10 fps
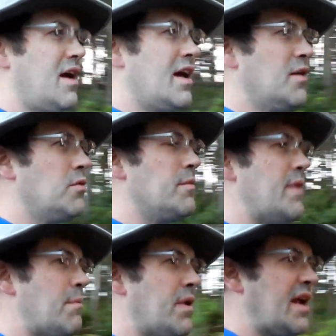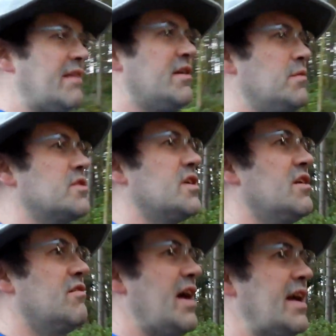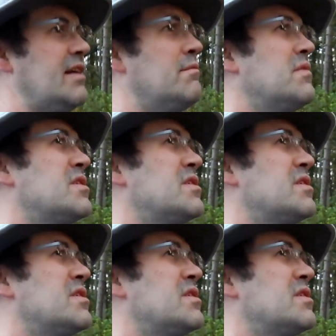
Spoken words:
And it wouldn't be a plan if it was going to rain.